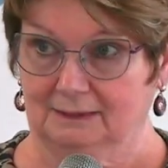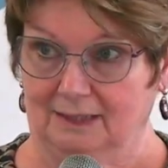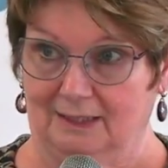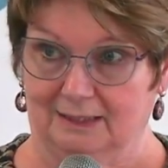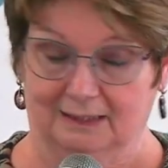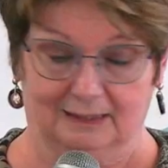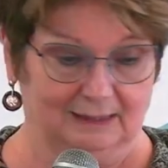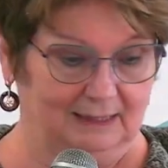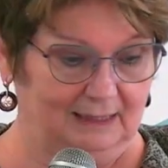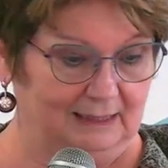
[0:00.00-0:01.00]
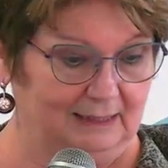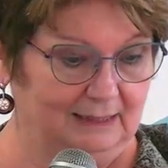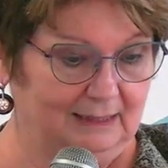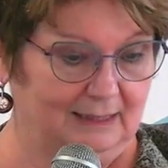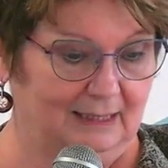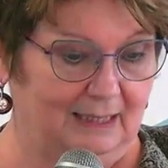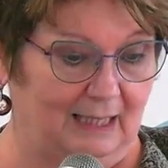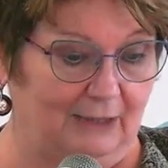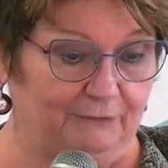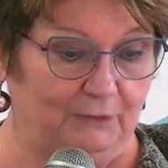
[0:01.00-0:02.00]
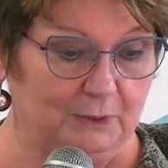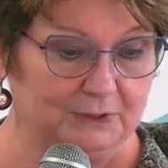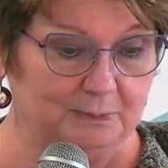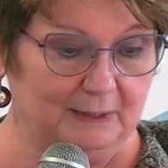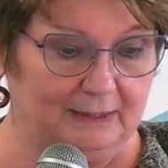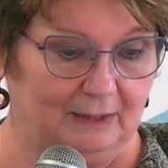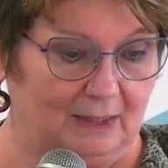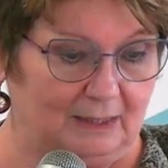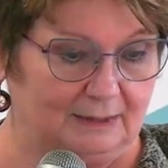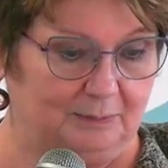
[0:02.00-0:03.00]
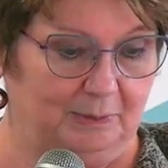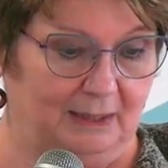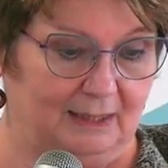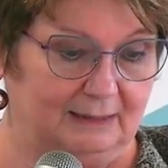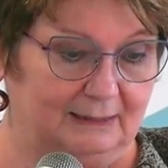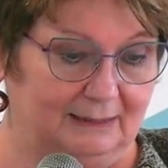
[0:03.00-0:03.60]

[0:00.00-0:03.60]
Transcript: need, I focus my thoughts beyond